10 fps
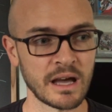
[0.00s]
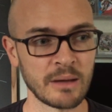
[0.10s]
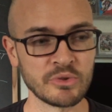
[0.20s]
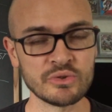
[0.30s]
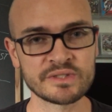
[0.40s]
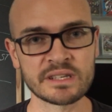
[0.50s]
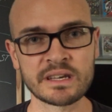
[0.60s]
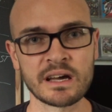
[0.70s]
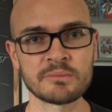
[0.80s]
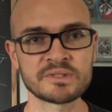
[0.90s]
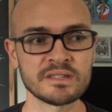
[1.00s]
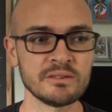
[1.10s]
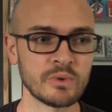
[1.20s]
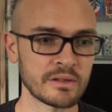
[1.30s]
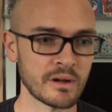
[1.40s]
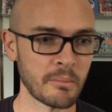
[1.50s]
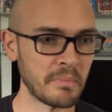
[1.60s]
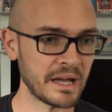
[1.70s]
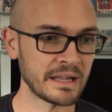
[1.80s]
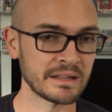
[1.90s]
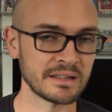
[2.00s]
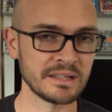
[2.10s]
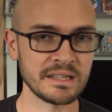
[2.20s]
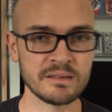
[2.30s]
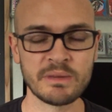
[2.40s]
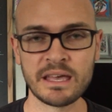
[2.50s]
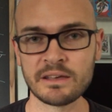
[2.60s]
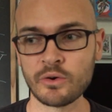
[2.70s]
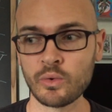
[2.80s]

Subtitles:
I'm using COMC whether I'm buying on eBay